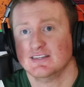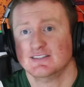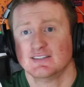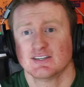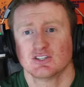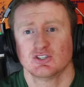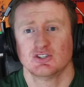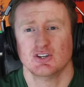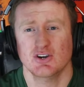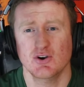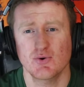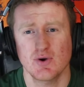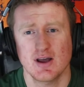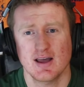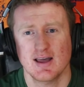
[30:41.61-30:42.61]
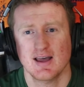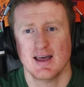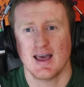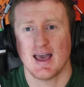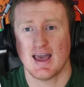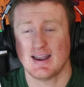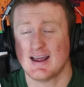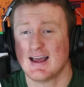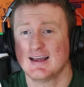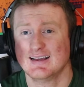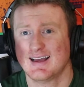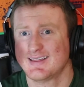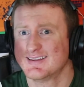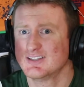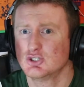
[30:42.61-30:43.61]
He's 6'2", and
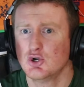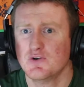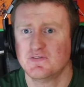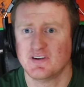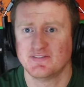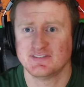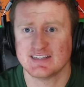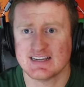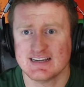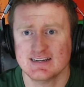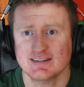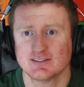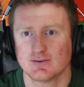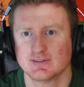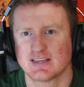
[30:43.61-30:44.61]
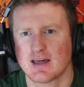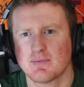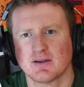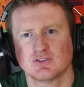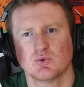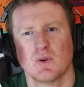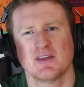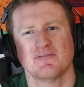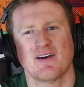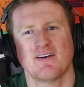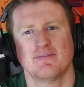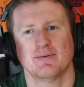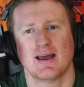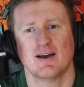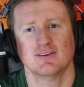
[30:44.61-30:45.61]
I think 215, so he's got about
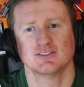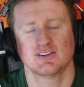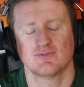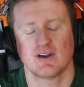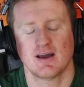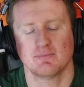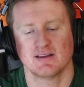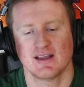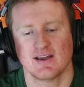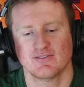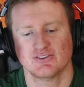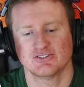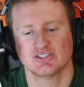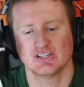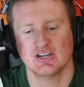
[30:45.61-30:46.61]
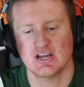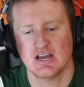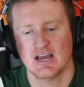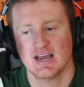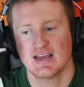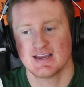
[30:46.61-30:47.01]
25 pounds on Robby Anderson.